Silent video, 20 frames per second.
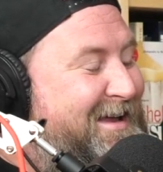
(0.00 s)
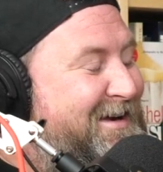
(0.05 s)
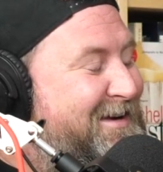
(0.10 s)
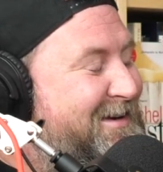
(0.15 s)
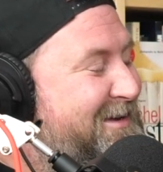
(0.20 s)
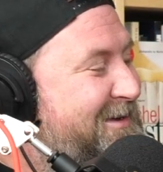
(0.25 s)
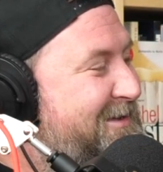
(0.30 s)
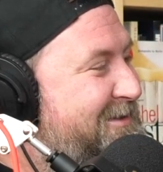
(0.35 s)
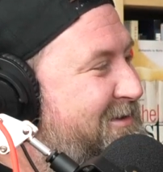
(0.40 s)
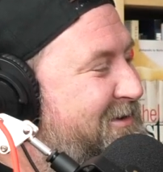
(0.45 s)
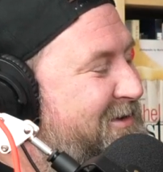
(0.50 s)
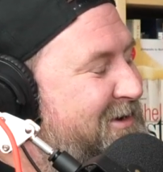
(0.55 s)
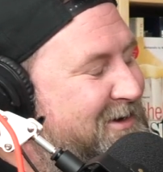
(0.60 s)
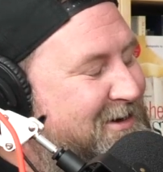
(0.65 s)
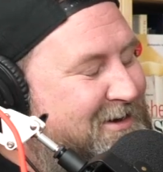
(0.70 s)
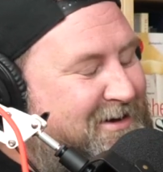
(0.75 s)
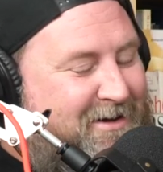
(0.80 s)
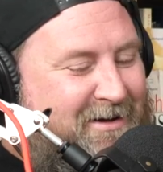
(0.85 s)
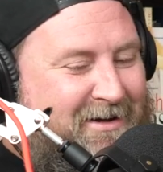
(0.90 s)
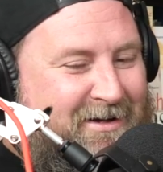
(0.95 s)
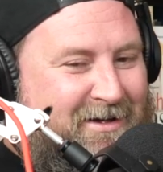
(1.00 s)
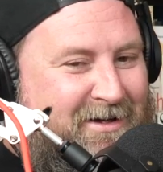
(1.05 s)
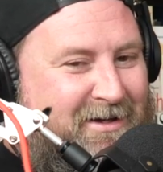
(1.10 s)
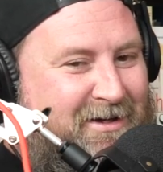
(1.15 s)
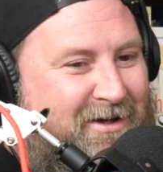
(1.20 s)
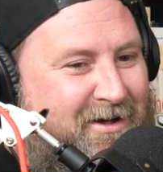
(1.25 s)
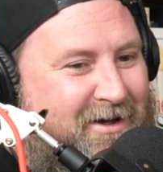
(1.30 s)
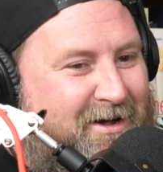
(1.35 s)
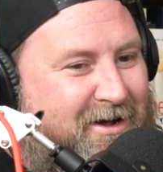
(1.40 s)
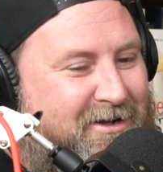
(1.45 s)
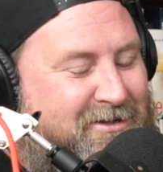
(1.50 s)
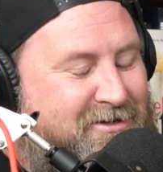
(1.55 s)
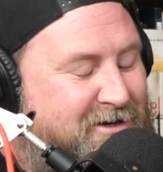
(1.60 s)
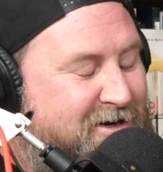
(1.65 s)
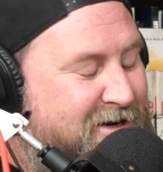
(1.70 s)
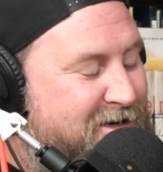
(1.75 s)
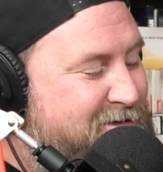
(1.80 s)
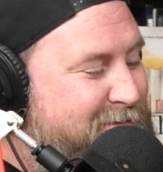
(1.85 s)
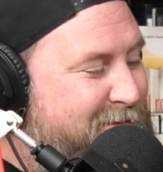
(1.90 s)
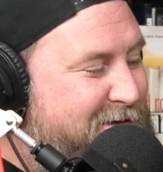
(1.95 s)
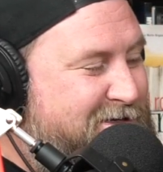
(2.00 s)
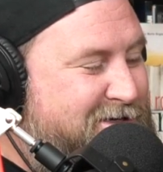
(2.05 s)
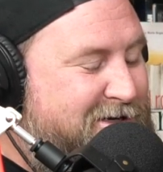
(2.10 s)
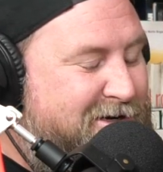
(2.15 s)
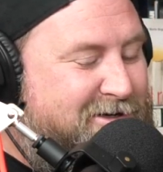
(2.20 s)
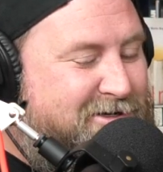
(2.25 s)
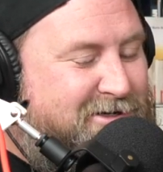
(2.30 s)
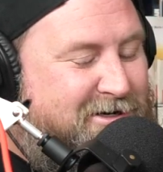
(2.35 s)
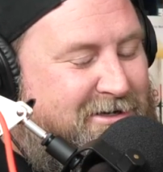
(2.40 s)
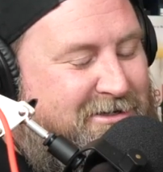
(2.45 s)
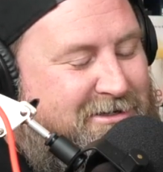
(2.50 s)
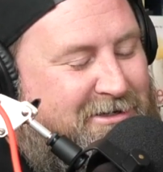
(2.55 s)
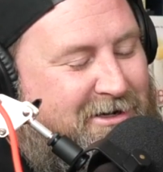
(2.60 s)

and it it turned out to be show shit.